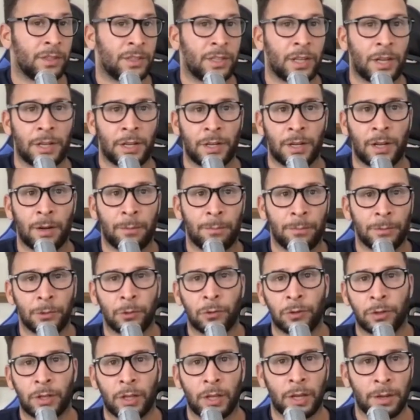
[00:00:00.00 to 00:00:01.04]
setting up
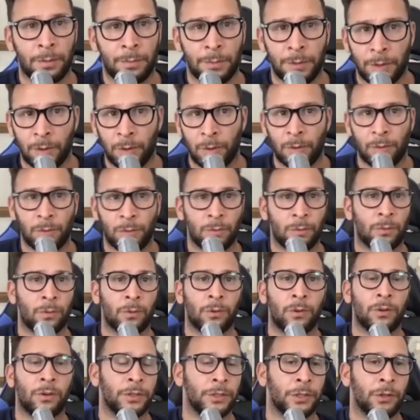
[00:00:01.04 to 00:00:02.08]
your Klaviyo
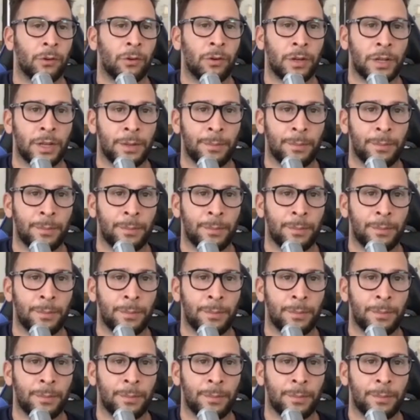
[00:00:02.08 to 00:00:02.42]
or your